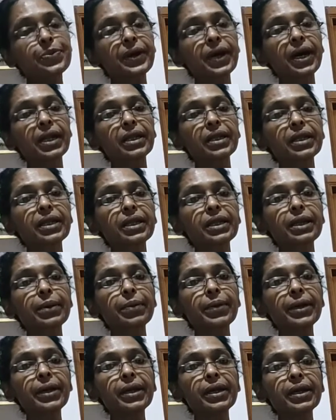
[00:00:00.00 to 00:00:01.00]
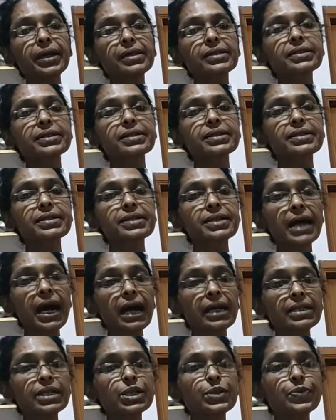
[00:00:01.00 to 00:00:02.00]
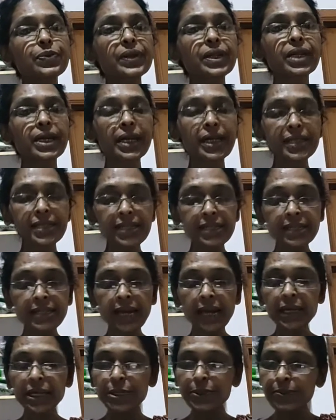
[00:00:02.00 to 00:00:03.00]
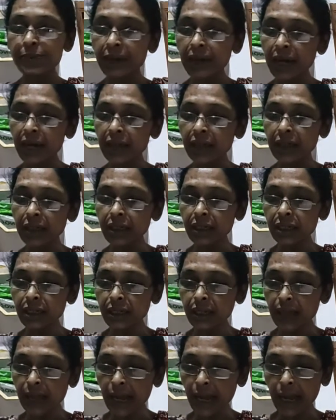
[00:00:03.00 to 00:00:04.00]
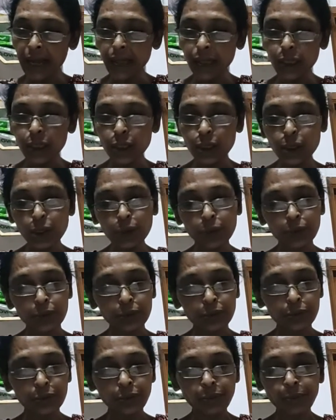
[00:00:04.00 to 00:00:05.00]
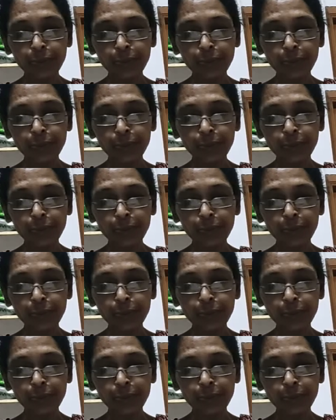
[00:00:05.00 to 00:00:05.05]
1, the given text starts with the exercise 1 and 2.